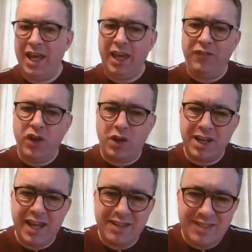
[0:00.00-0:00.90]
If you
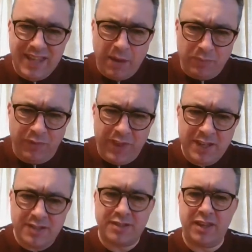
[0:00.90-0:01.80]
can accept
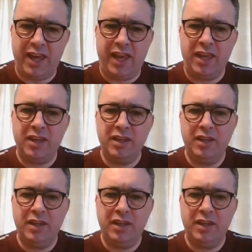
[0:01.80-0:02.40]
this thing,